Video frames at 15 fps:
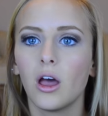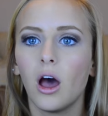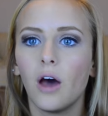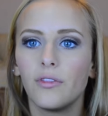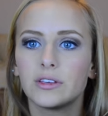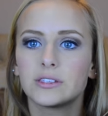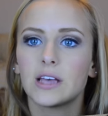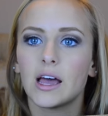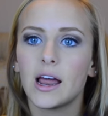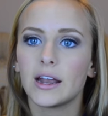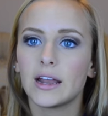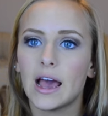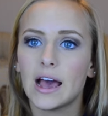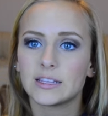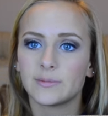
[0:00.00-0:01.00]
On this side,
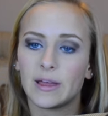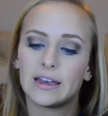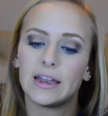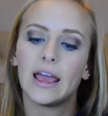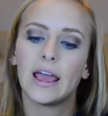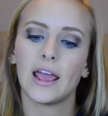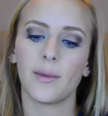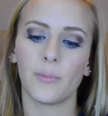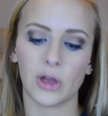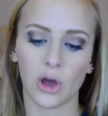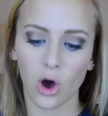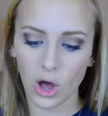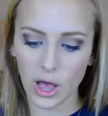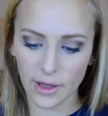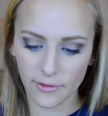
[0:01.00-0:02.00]
it has my name. We
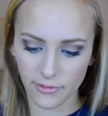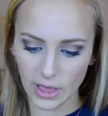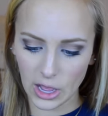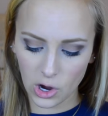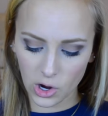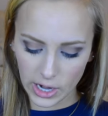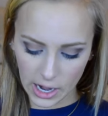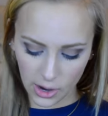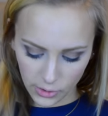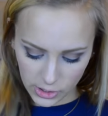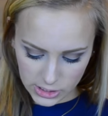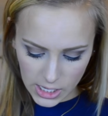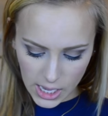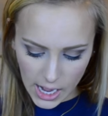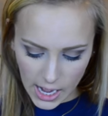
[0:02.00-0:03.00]
all have that on
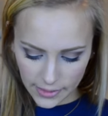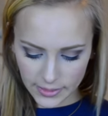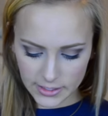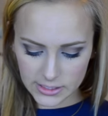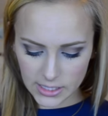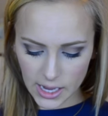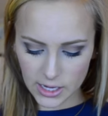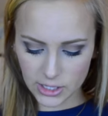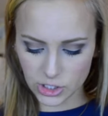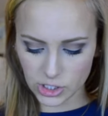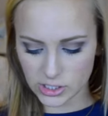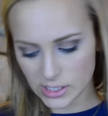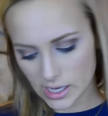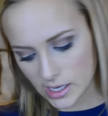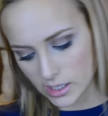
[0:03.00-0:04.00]
ours. And this side, it
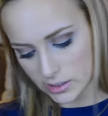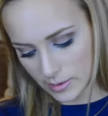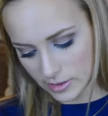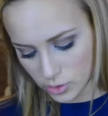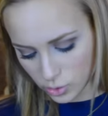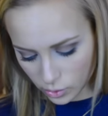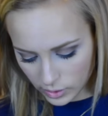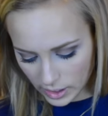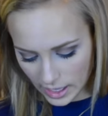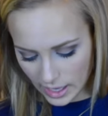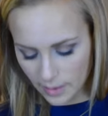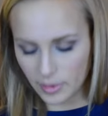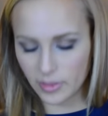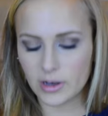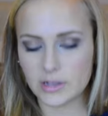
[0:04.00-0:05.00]
just says my school
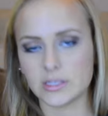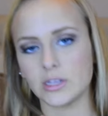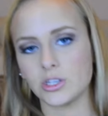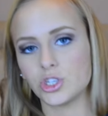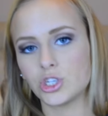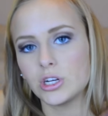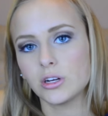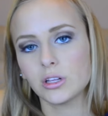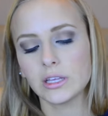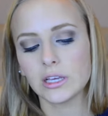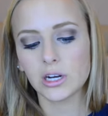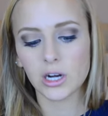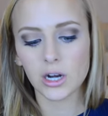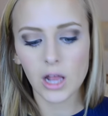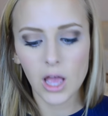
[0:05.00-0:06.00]
name, and then it says
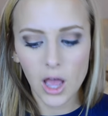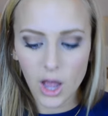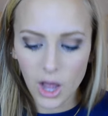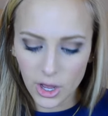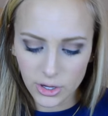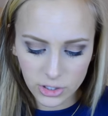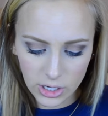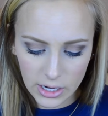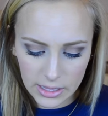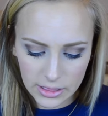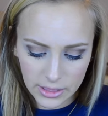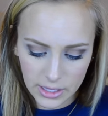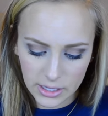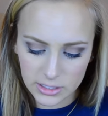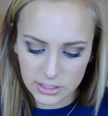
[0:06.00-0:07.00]
cheerleader
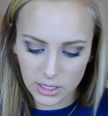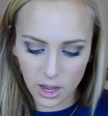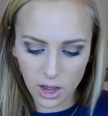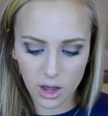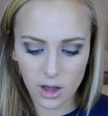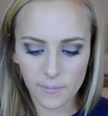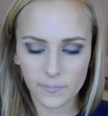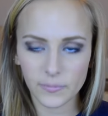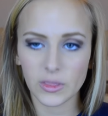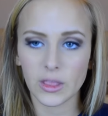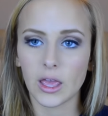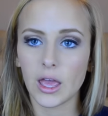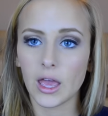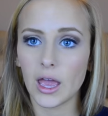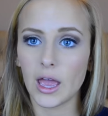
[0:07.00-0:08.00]
underneath it. Um,
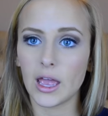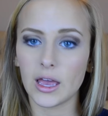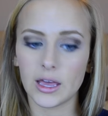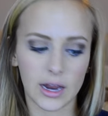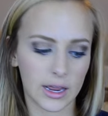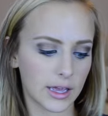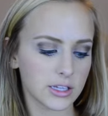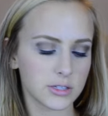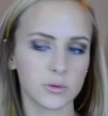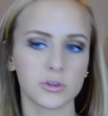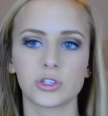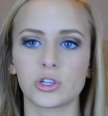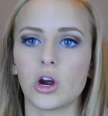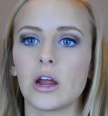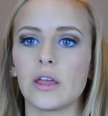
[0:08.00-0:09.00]
and I guess we'll
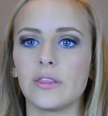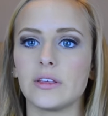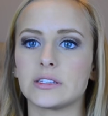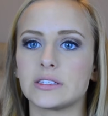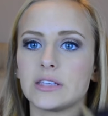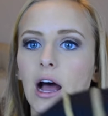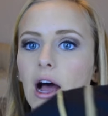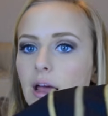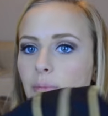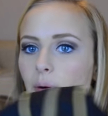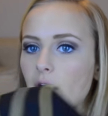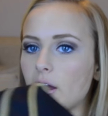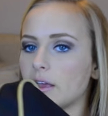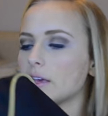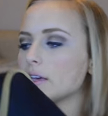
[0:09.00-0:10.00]
start in the side
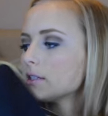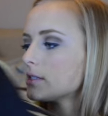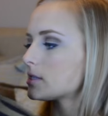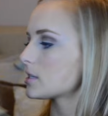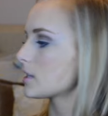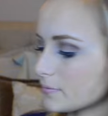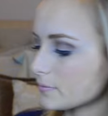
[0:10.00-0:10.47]
pockets.